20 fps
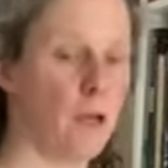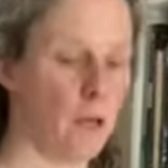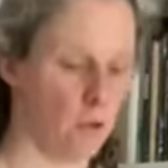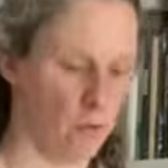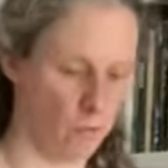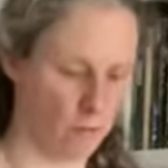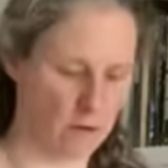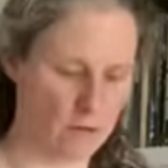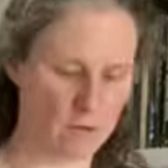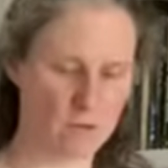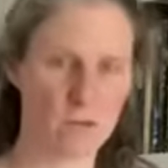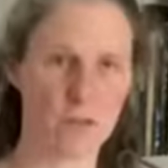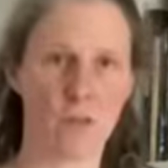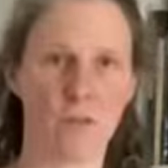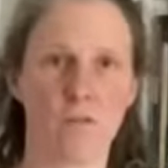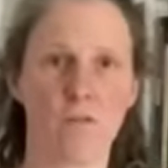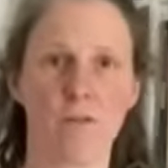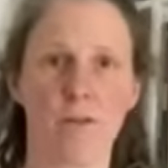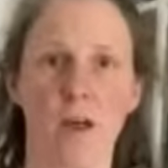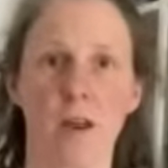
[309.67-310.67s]
round to the
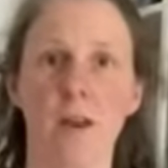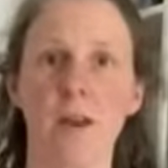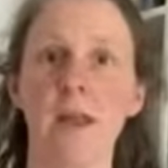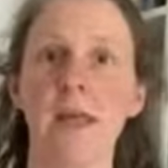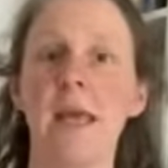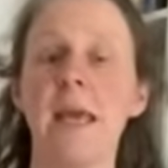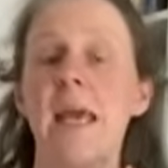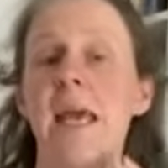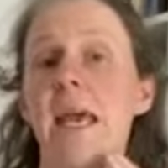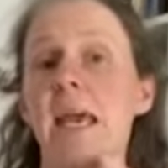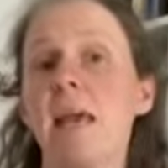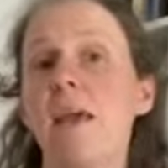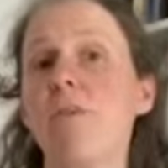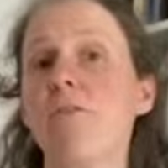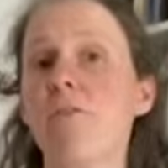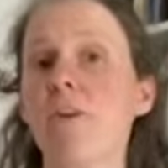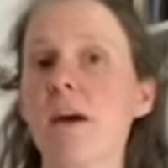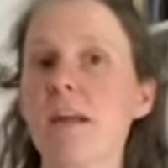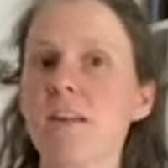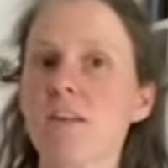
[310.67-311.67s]
front.
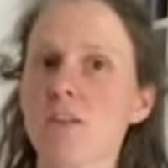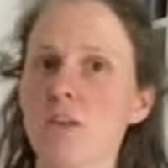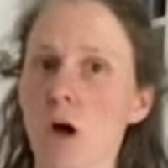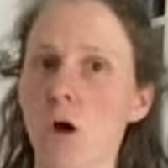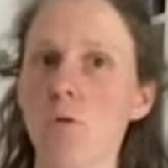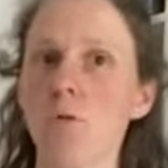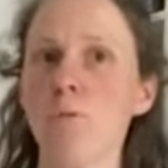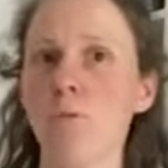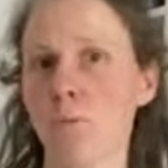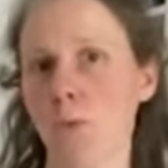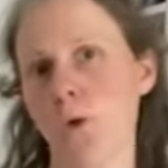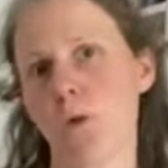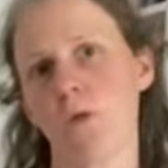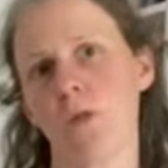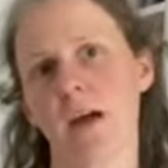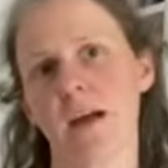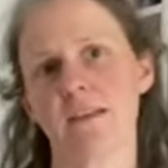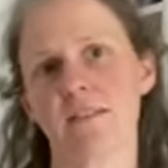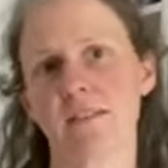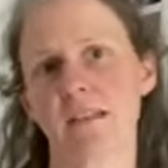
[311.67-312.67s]
If I don't pull
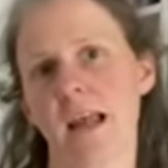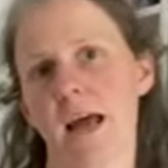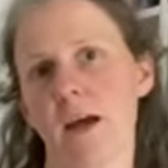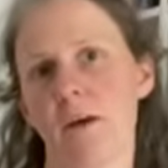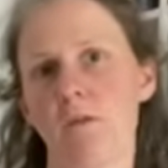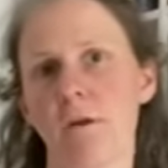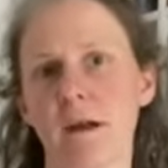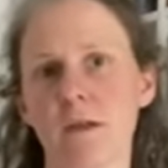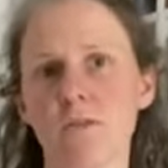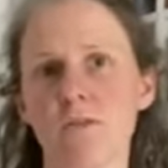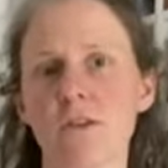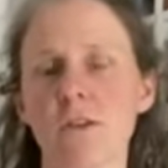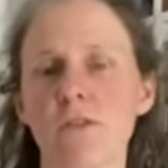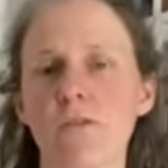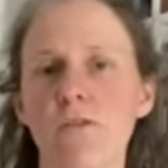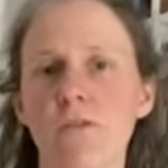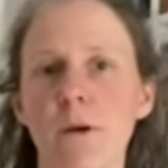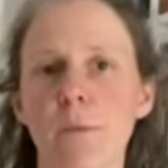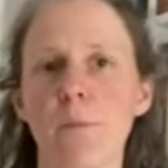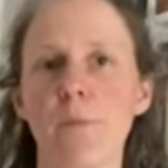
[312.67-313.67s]
that slack round to the
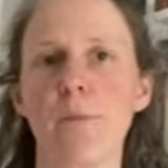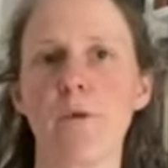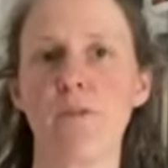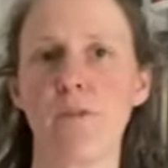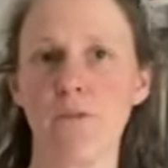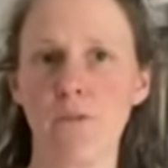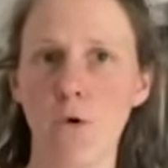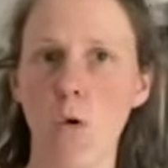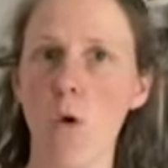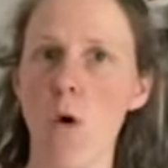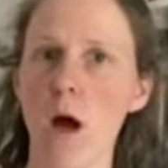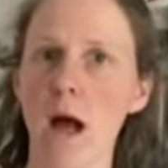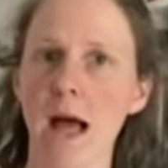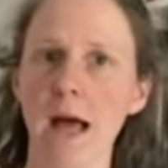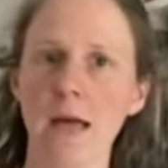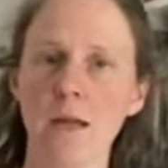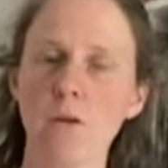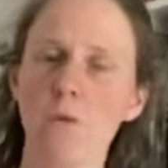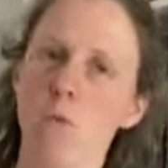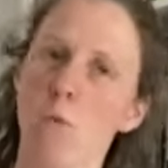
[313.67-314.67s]
front
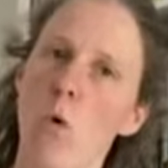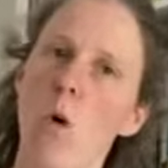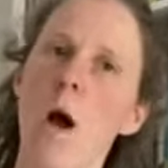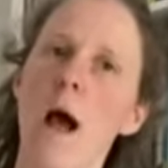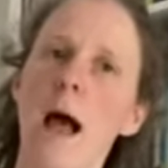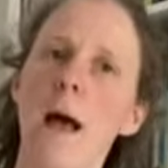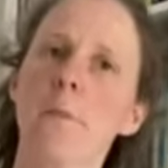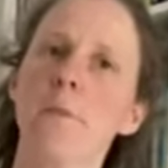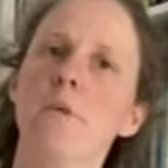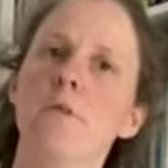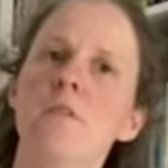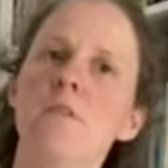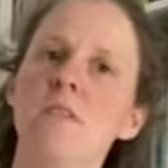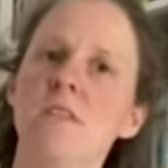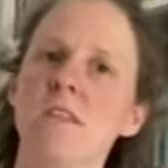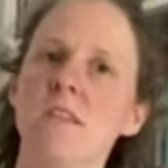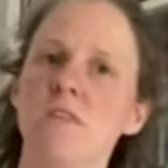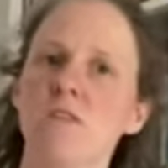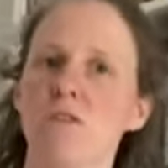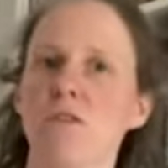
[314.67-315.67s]
beforehand, what happens
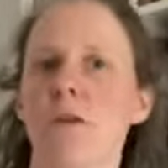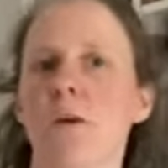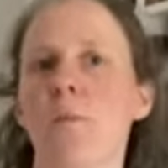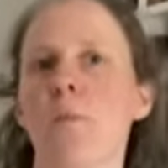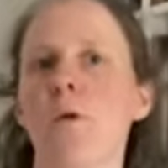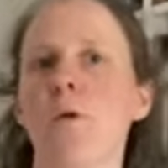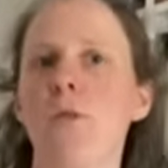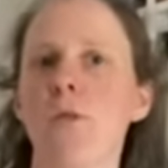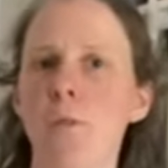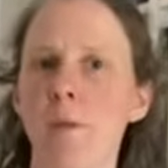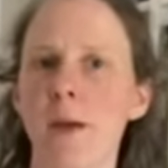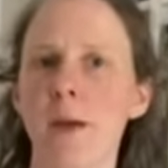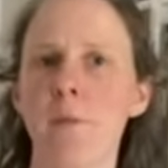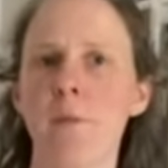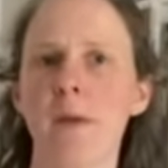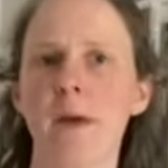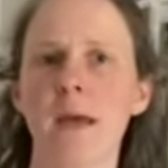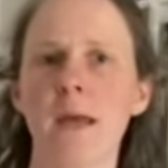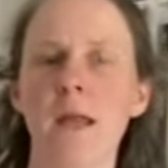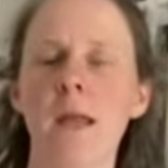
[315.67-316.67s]
is you then put the
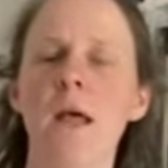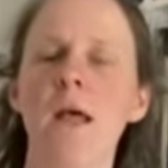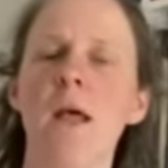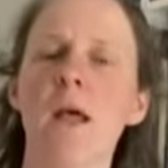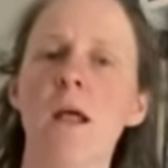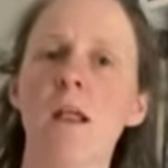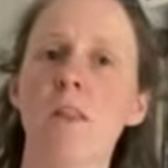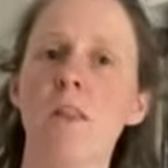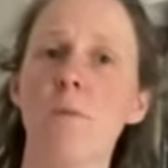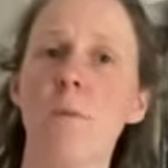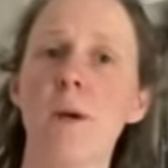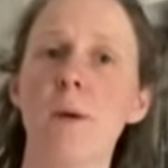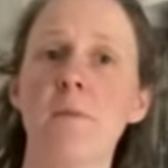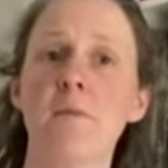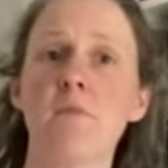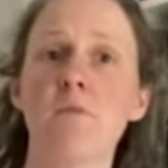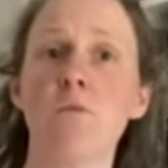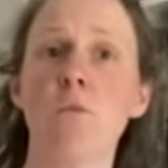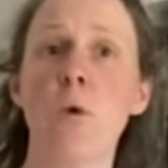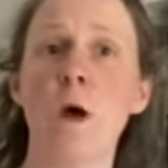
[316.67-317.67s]
baby in, the
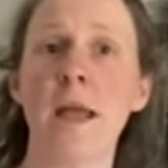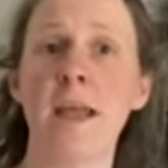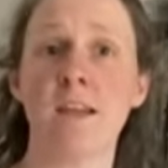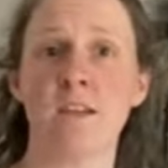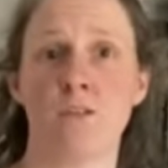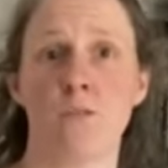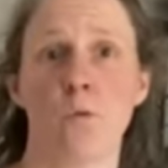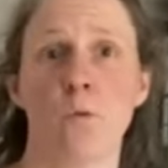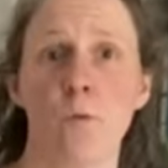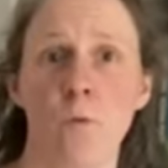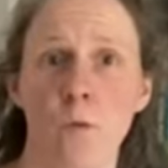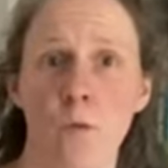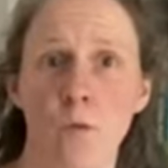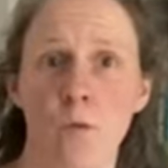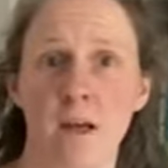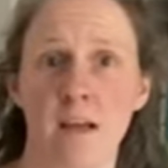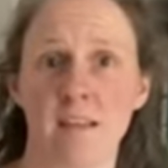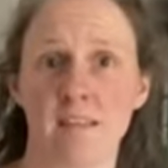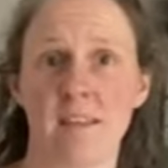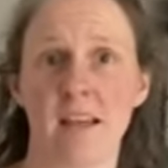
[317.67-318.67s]
baby's weight will pull
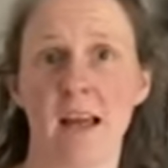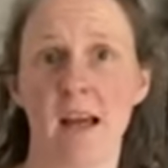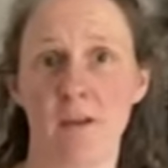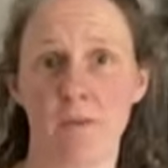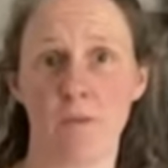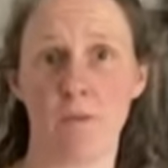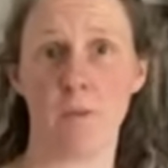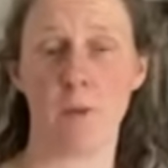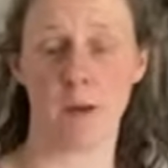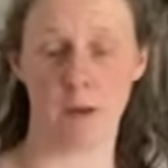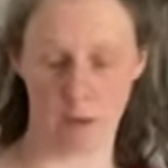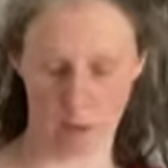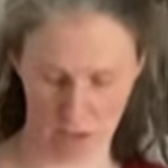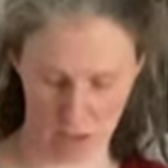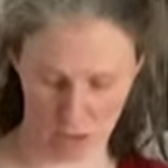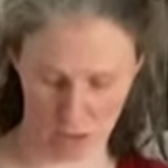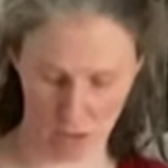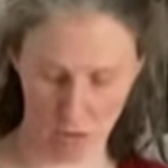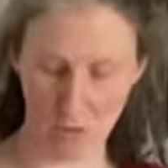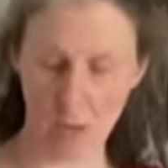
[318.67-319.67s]
that slack from
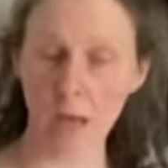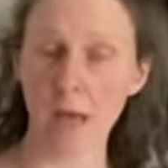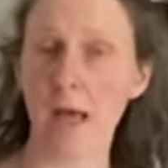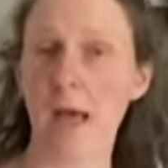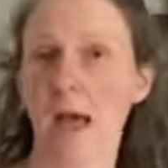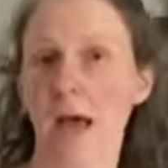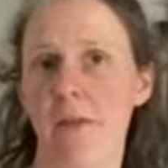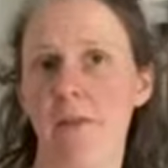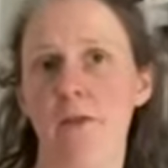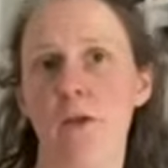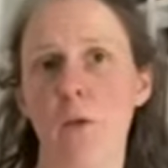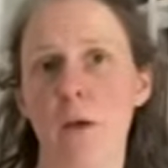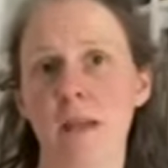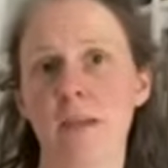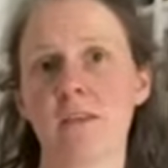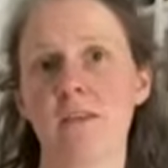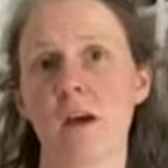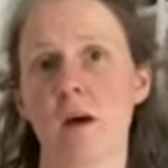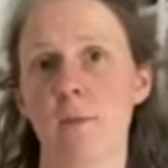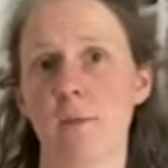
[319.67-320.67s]
behind you, and you
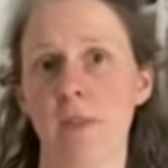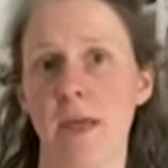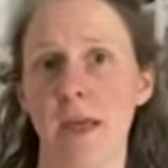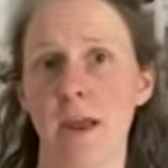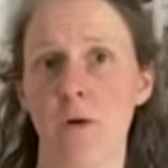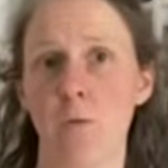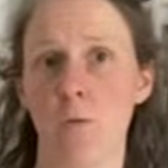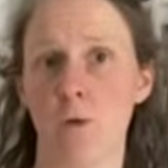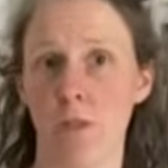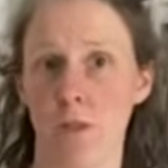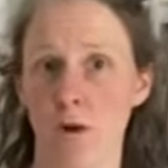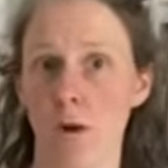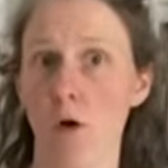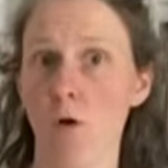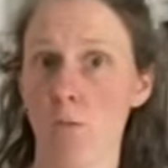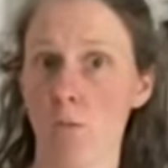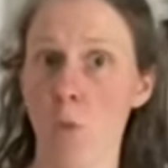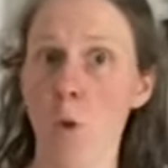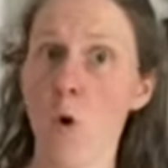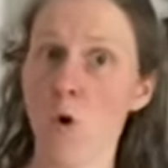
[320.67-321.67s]
end up then with a
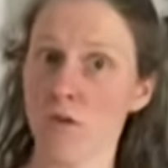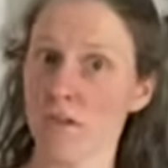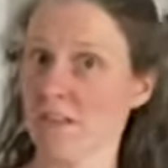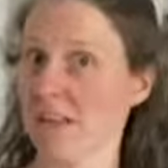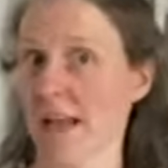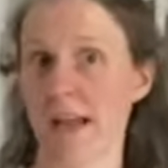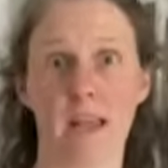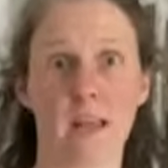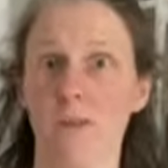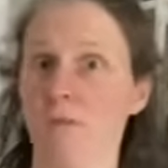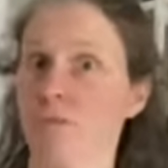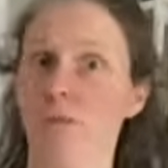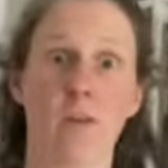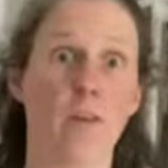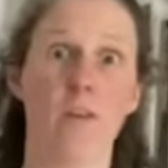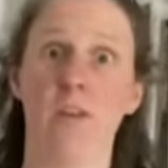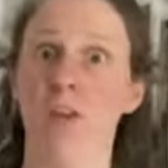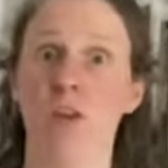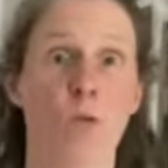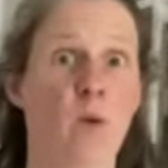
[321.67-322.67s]
lot more slack in the
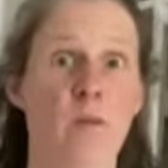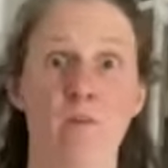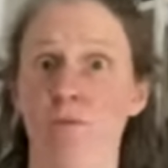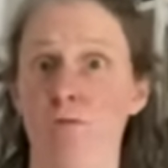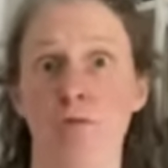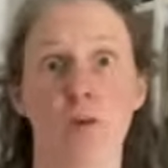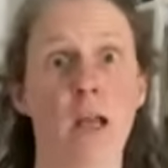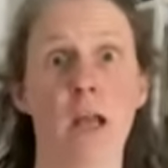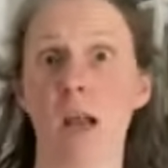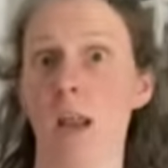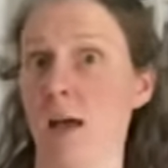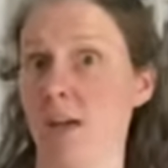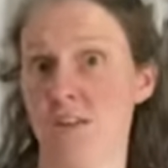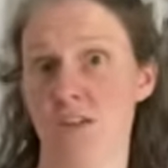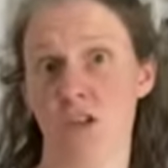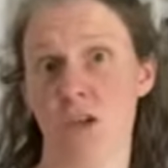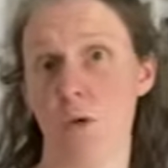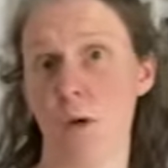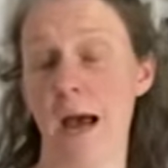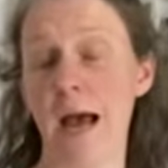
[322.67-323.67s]
front than you even
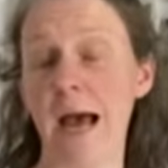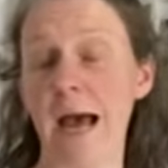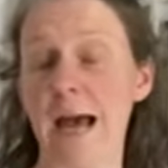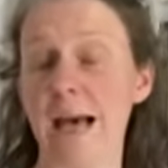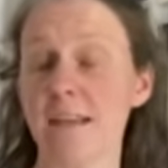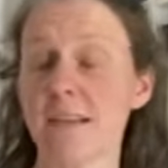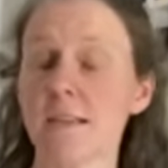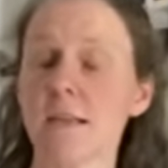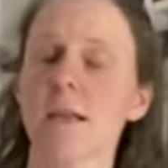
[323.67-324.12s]
realised you had,